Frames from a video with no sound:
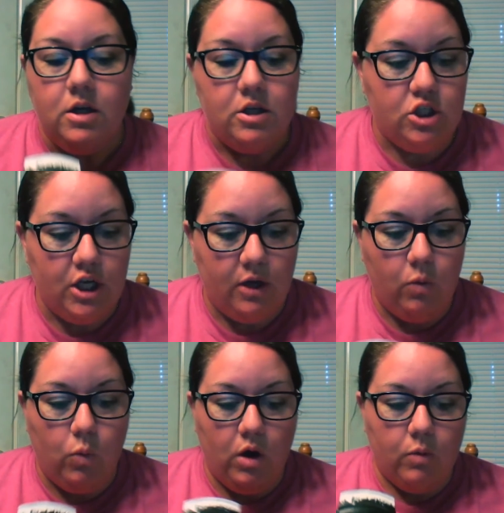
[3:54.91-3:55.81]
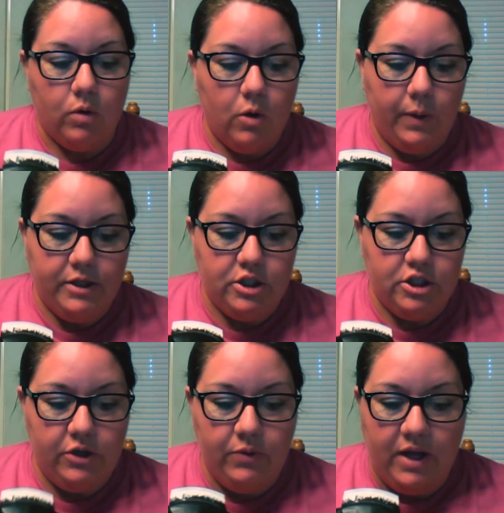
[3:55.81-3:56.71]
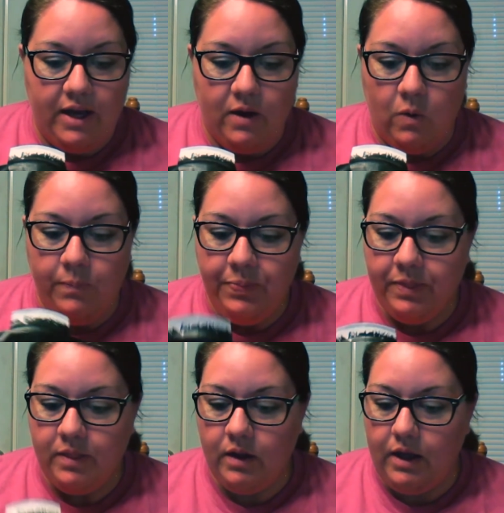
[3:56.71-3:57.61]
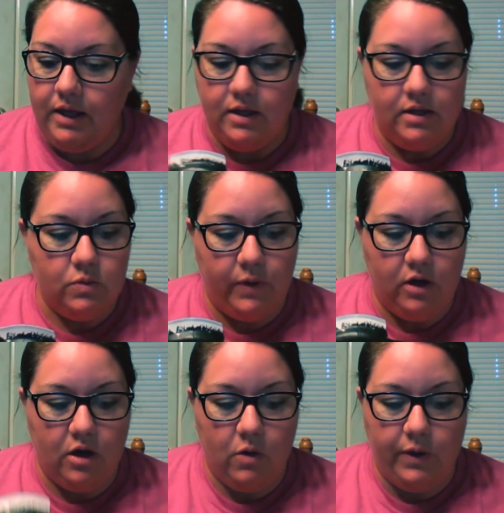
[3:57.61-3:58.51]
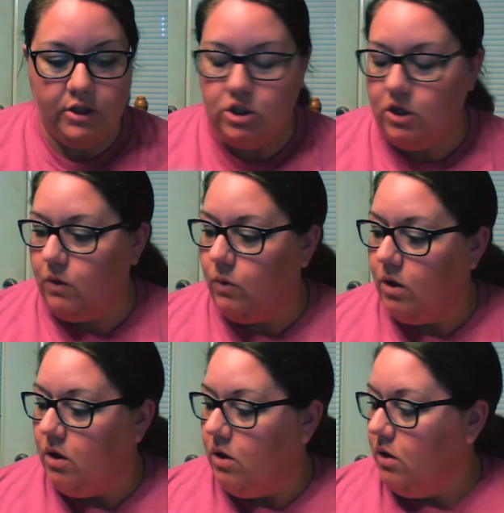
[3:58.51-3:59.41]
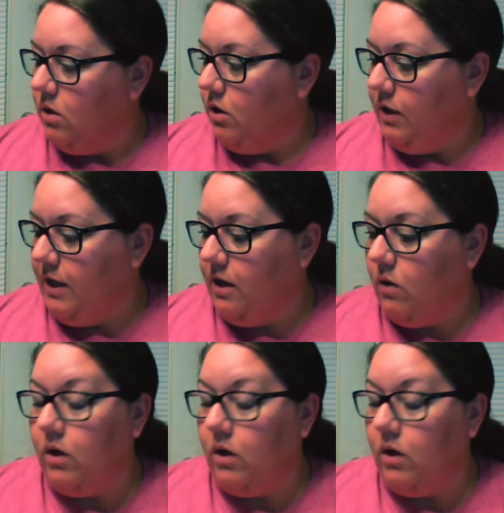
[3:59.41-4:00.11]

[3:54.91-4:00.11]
So what we're going to do now is we are going to get our